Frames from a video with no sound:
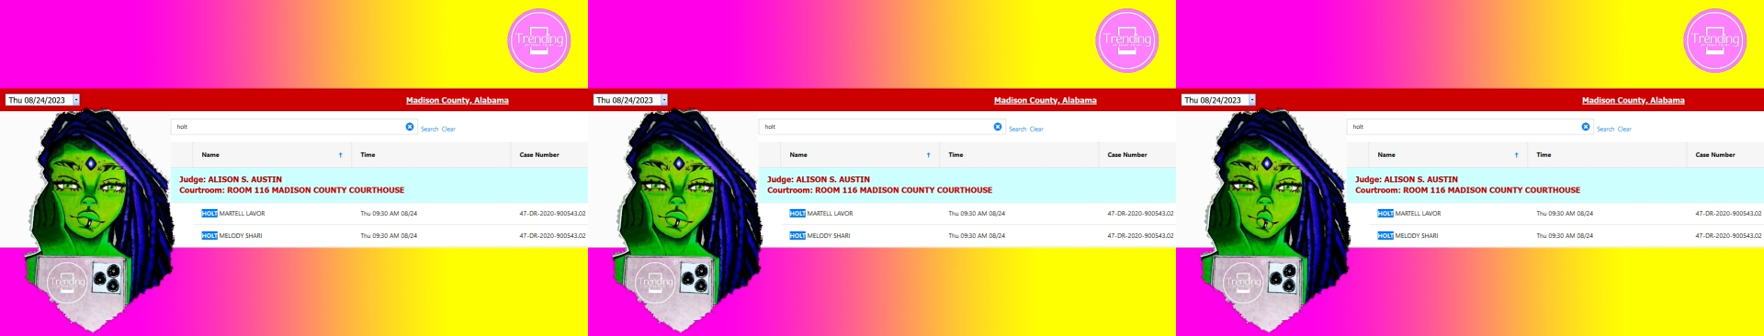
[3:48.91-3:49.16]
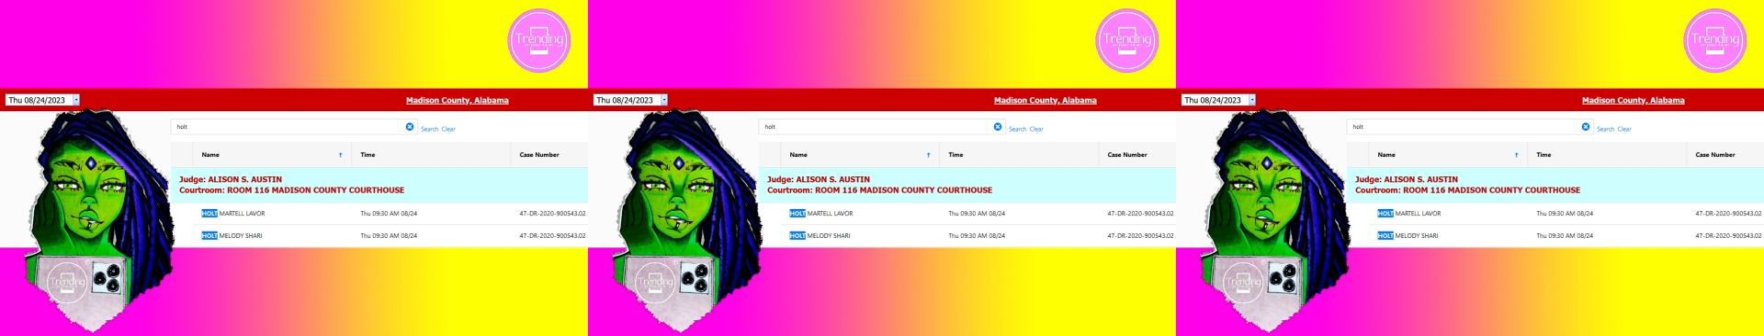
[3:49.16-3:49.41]

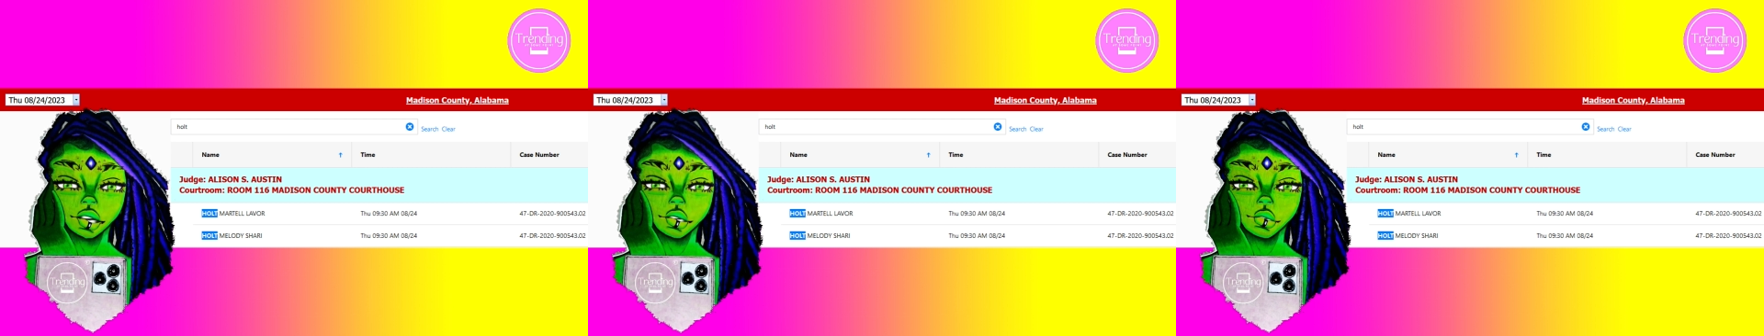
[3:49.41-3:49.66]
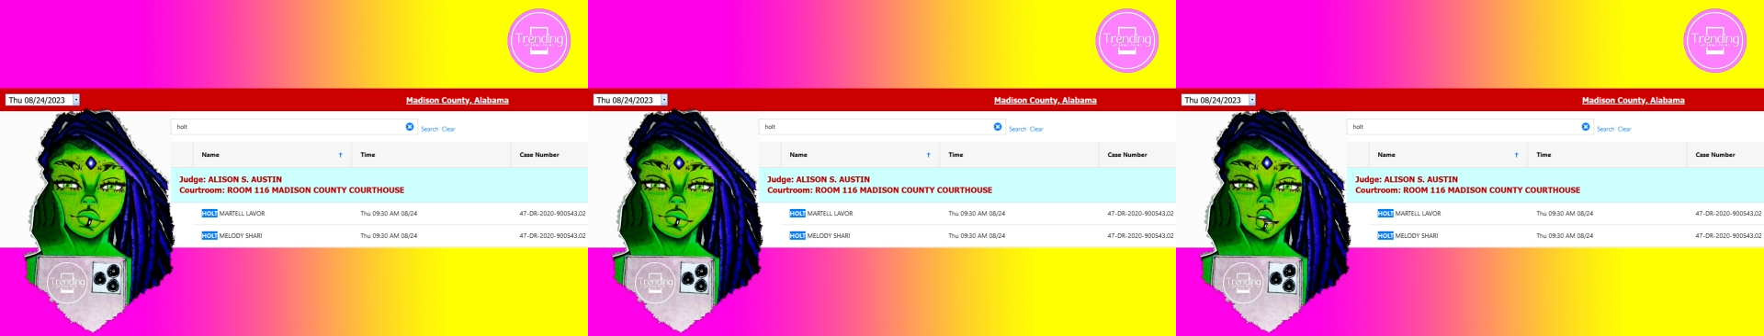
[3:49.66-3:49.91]
Whatever it
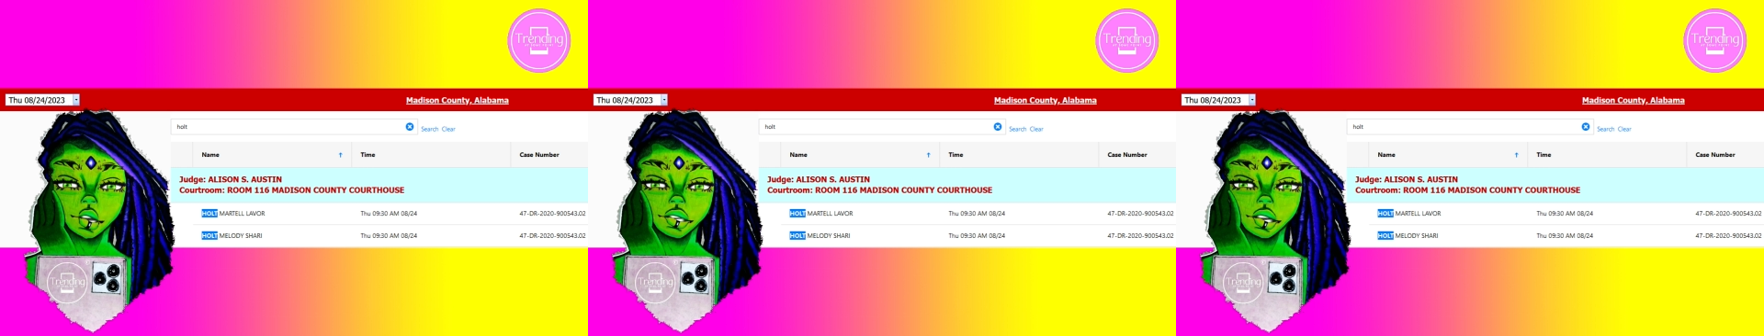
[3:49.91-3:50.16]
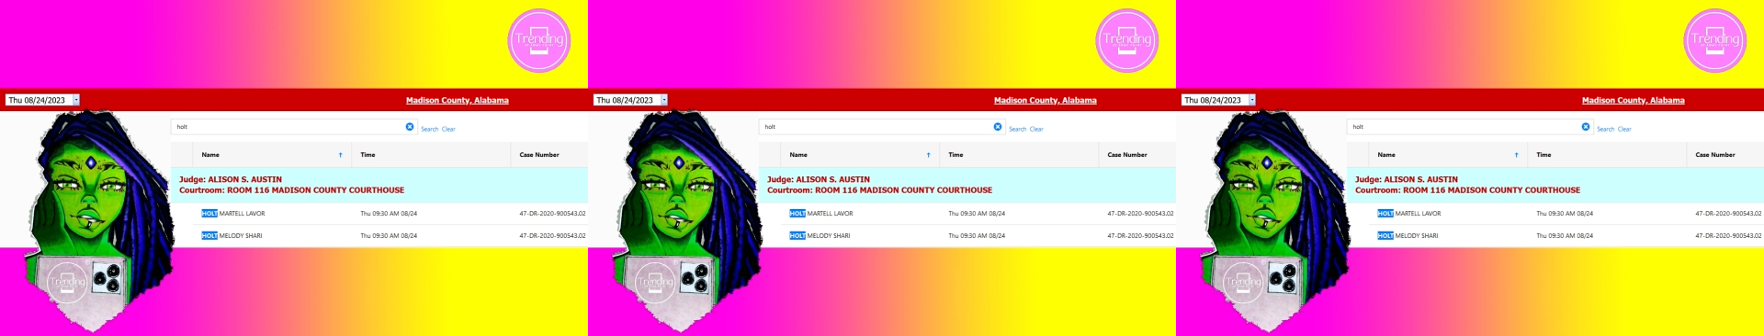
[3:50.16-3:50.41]
is, I'm
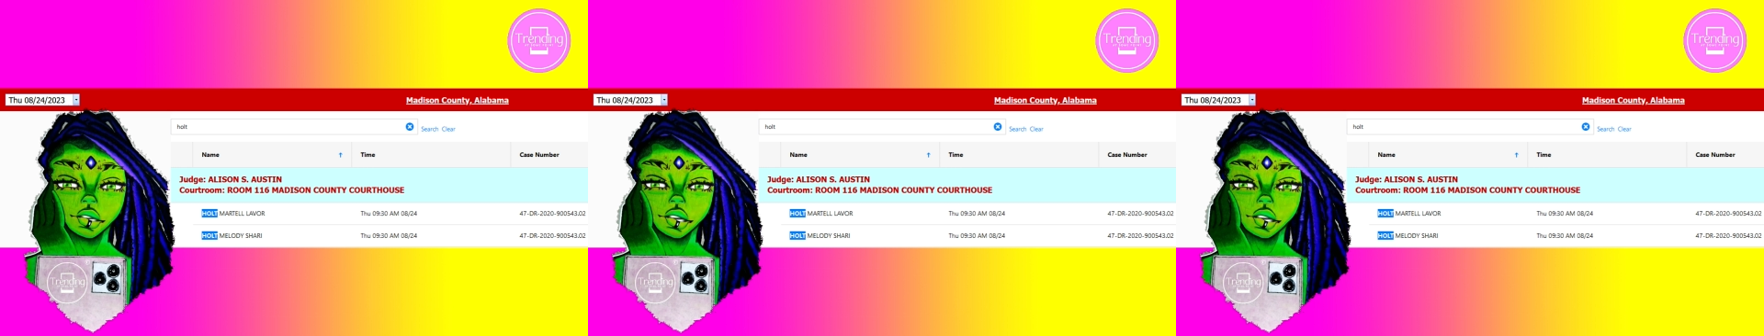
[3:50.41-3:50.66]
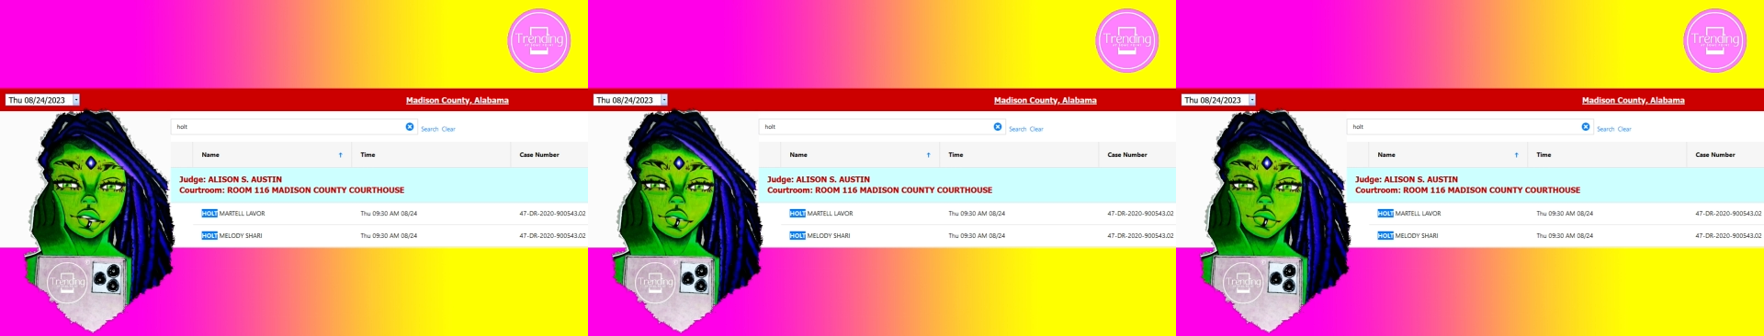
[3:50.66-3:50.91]
sorry.
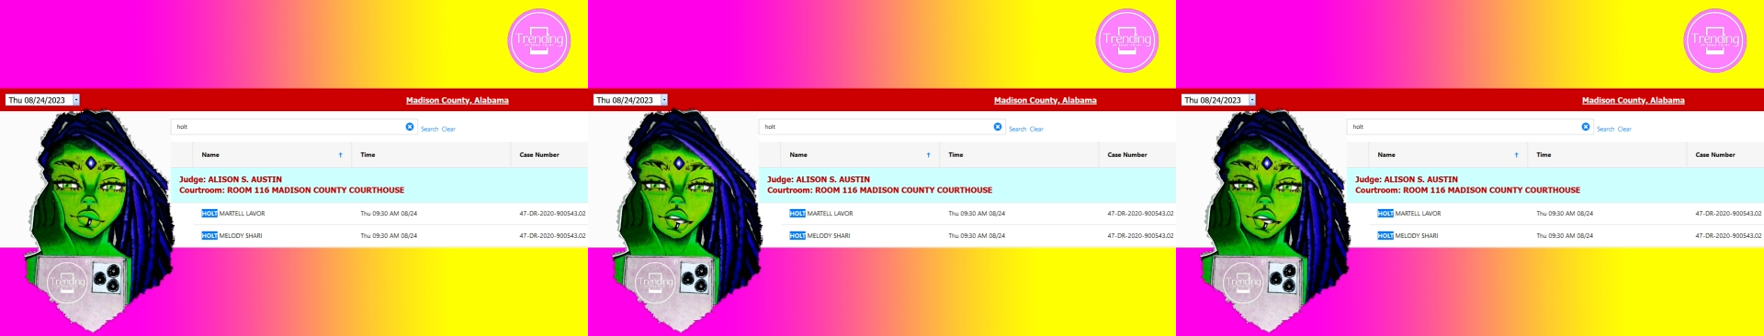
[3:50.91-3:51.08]
I